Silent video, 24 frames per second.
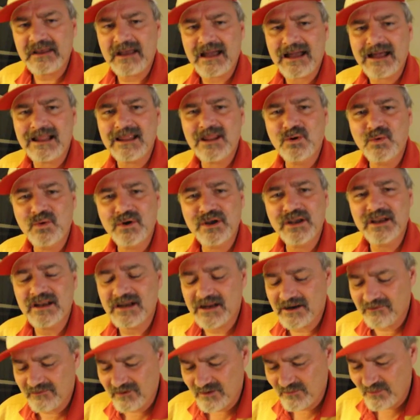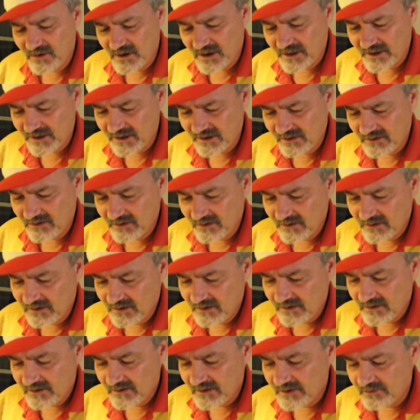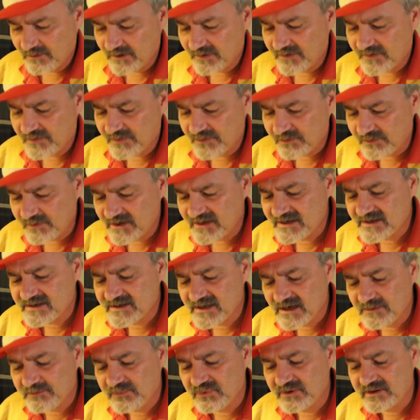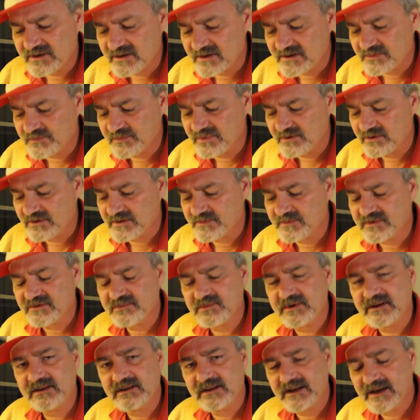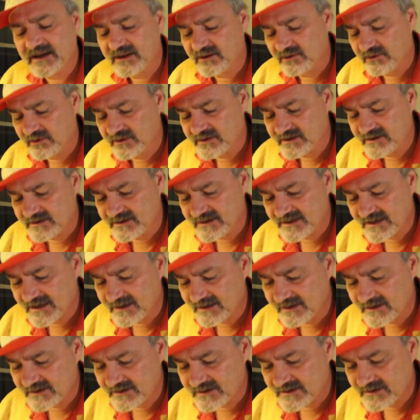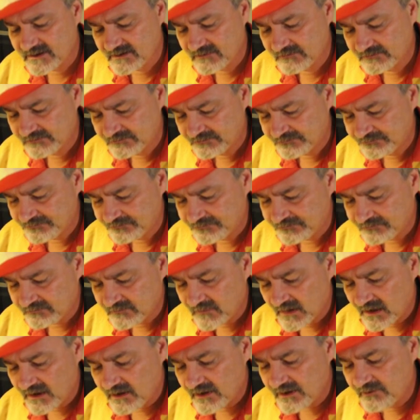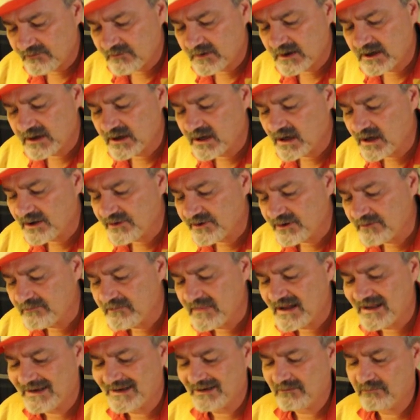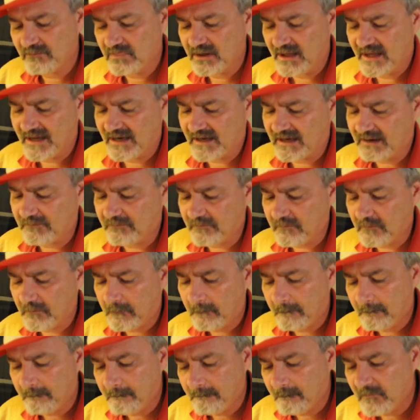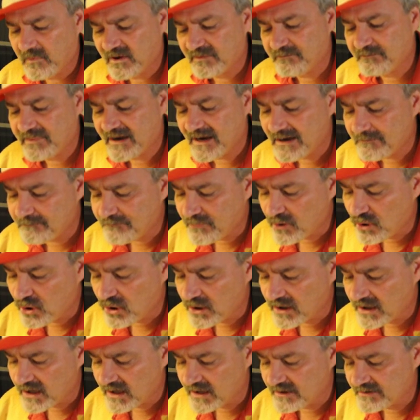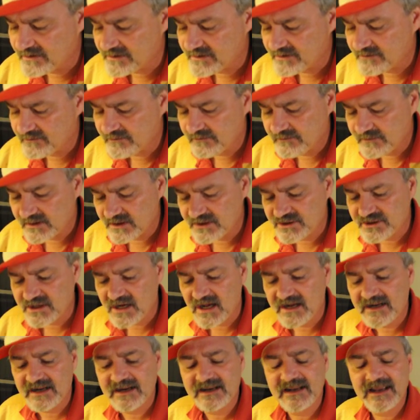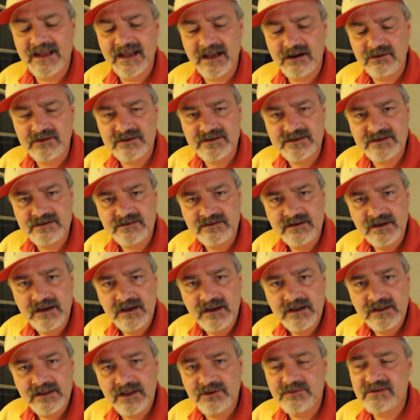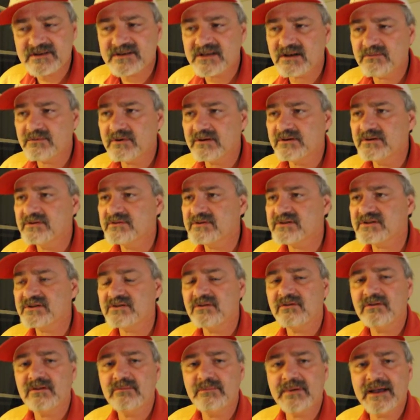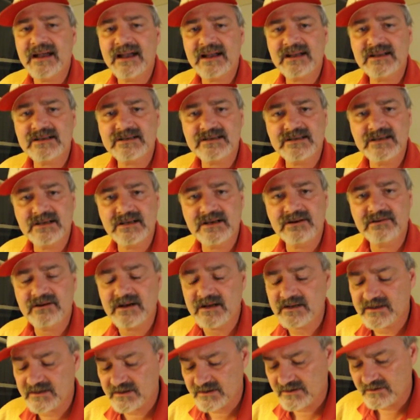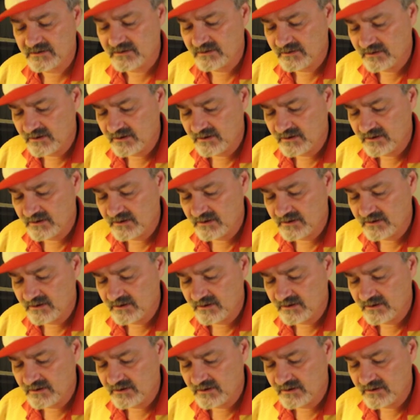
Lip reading: Halloween, everybody. There were 3 separate disputes between landlords and tenants. There were other men in black with paintball guns. They shot at a house. There was someone who stole a pack of cigarettes.